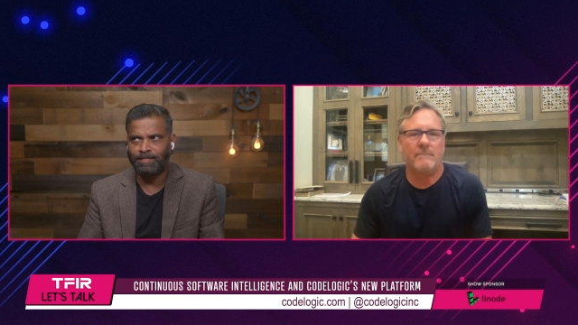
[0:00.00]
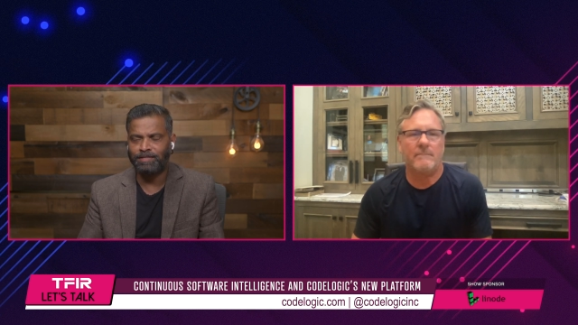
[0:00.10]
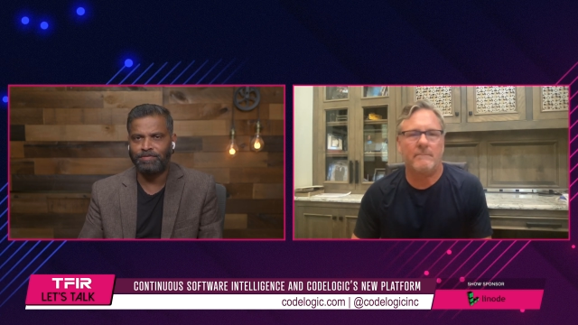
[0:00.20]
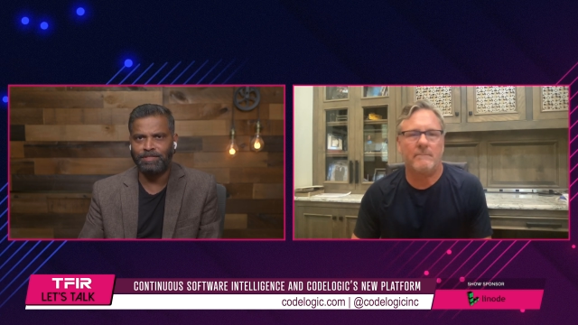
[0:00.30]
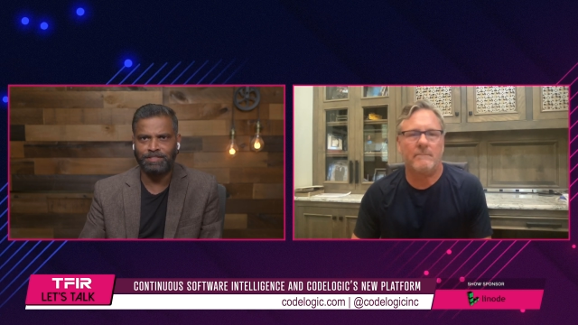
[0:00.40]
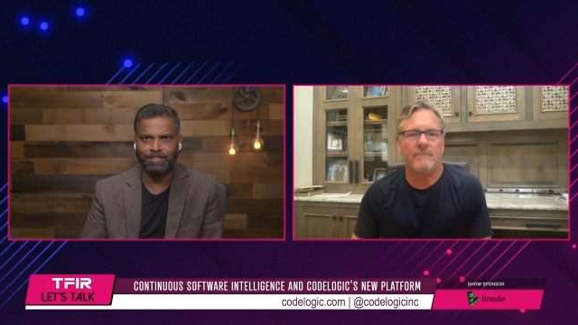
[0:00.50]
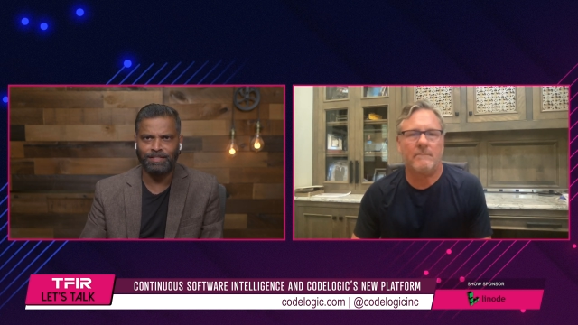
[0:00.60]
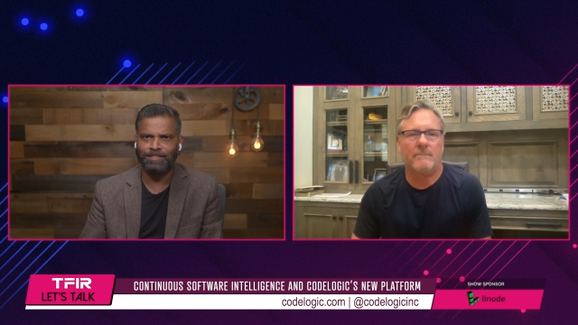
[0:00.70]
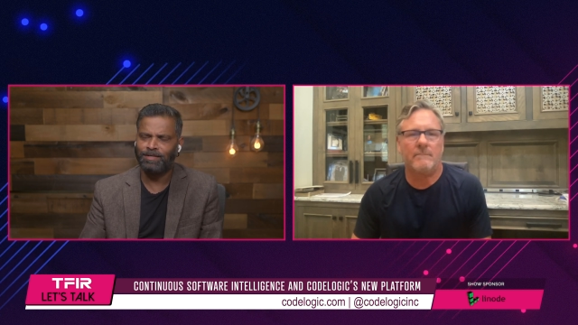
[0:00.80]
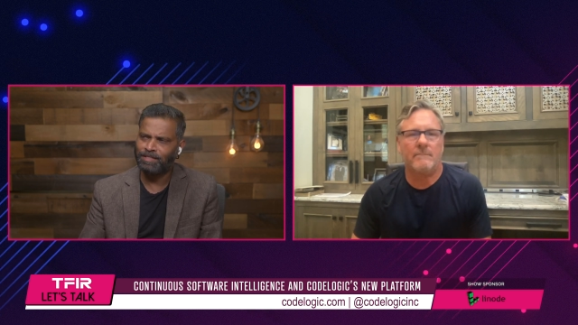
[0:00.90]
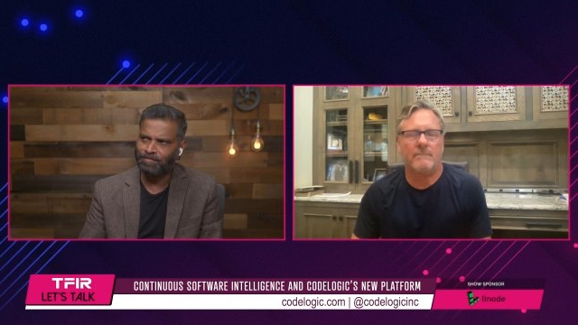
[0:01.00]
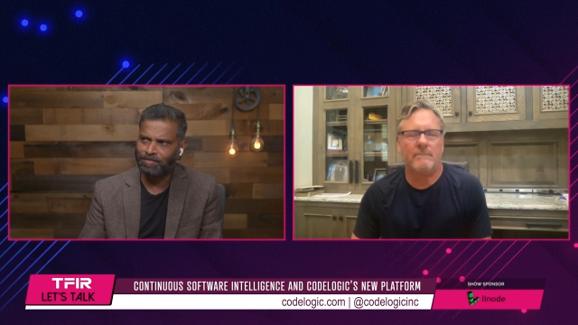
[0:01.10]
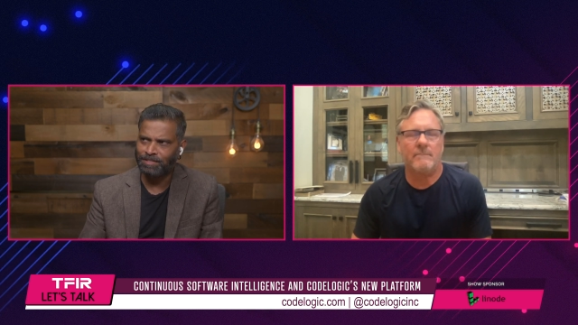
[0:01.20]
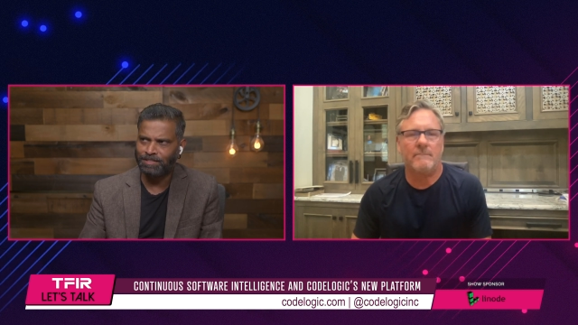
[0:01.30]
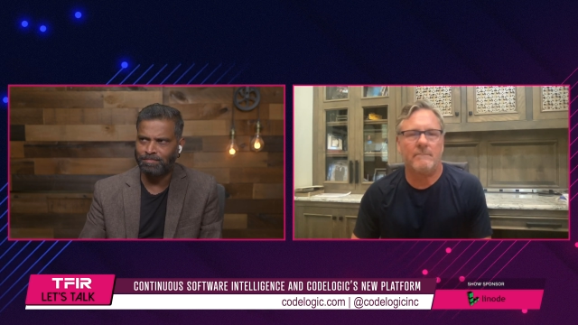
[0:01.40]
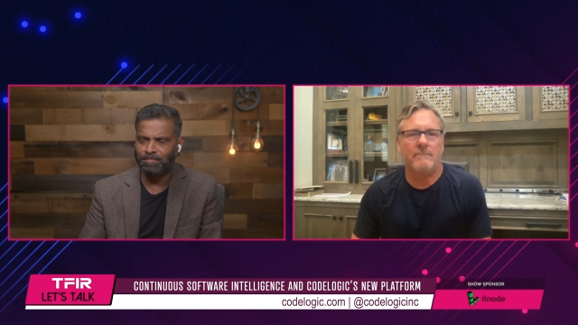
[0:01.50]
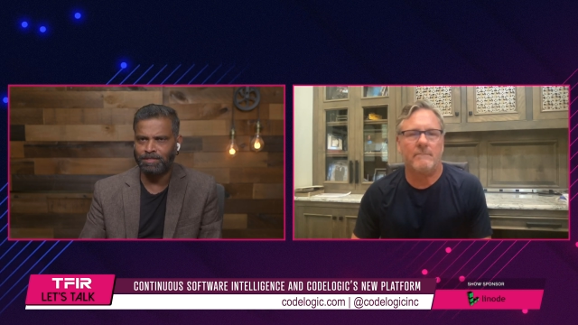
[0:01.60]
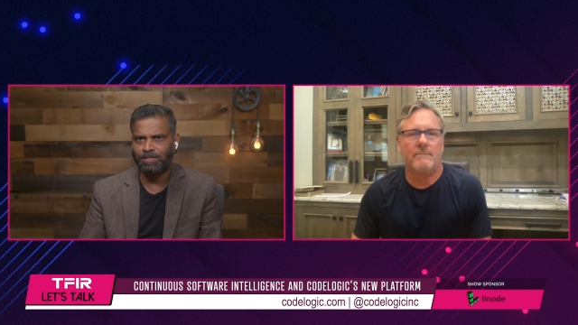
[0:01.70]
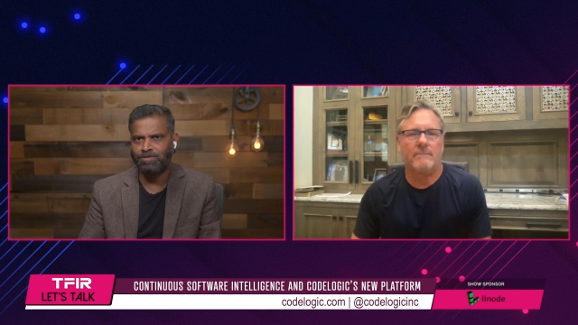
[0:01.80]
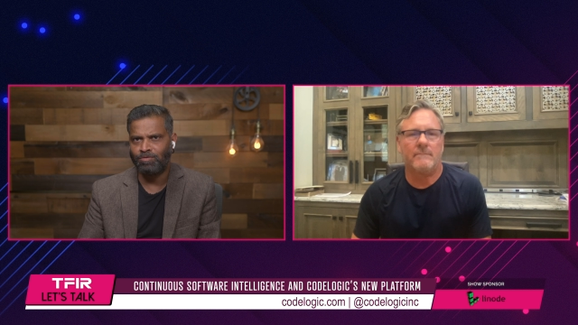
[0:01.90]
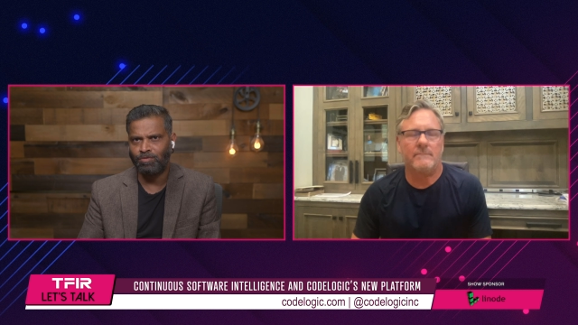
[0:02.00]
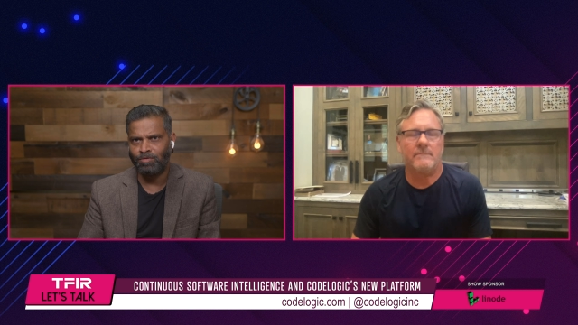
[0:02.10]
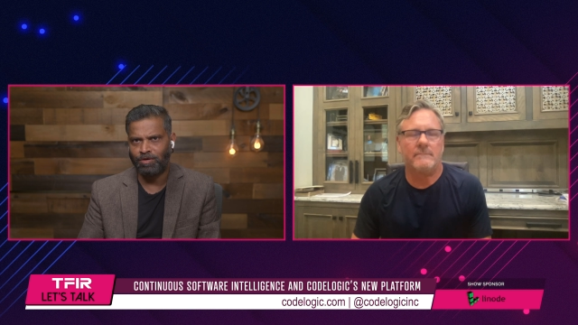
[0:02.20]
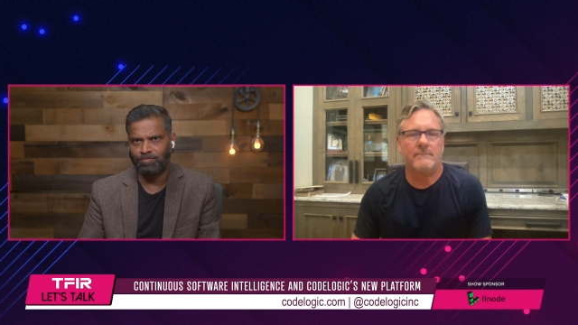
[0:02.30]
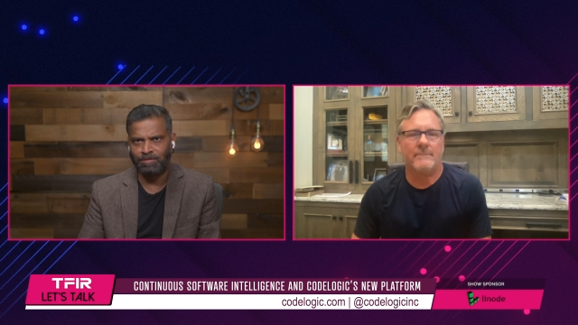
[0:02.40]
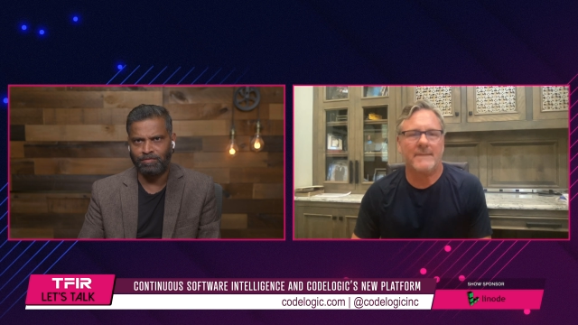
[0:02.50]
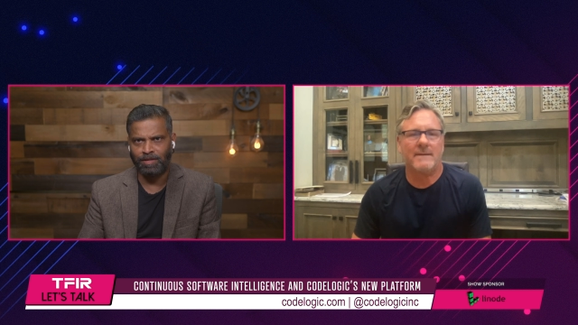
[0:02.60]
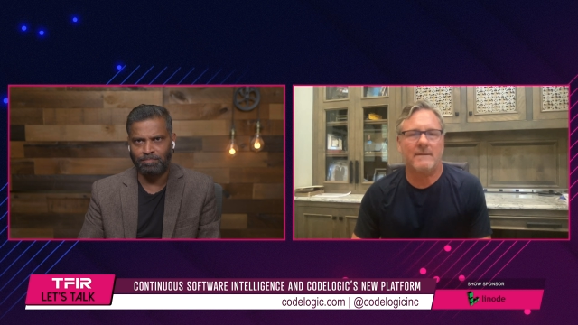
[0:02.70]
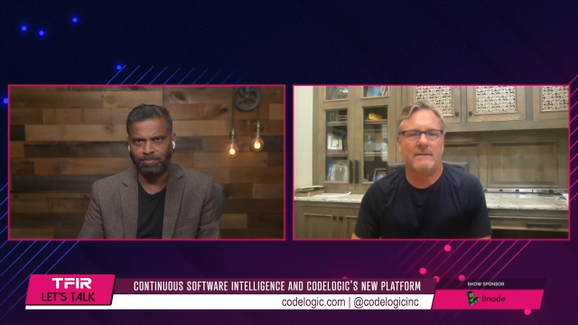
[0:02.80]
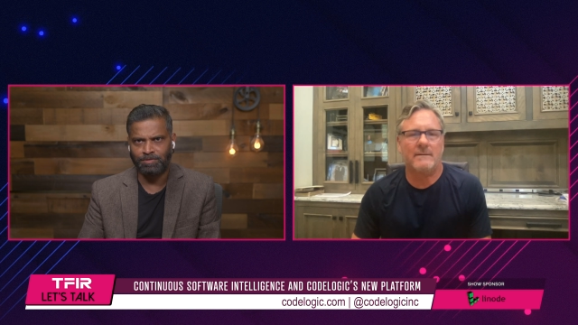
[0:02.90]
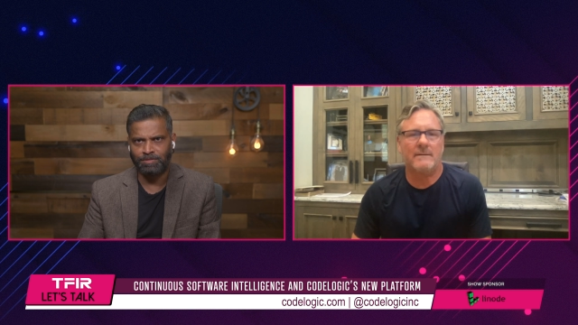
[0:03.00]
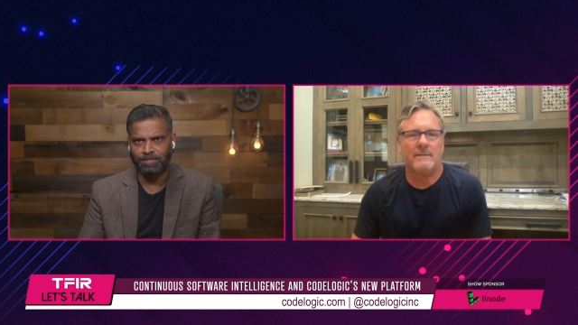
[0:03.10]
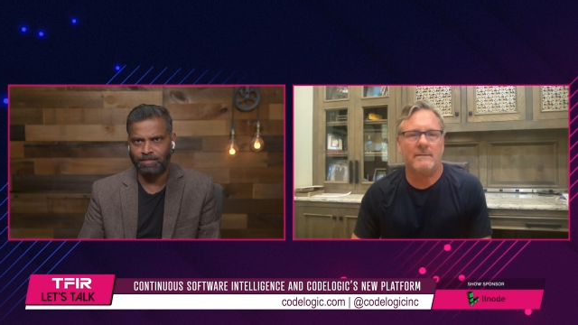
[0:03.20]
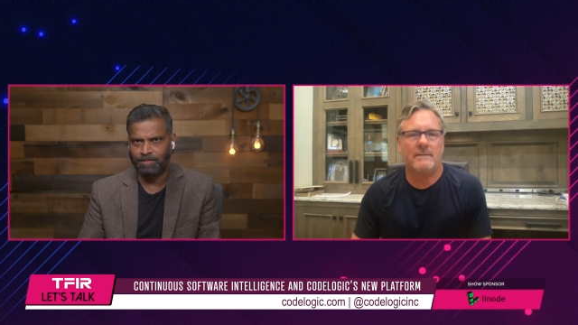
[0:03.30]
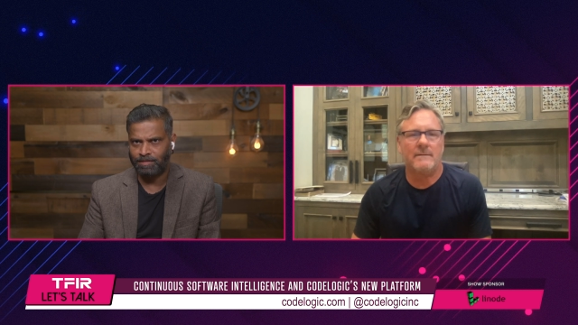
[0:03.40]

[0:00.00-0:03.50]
Speaker 1: the definition not definition but the role of developers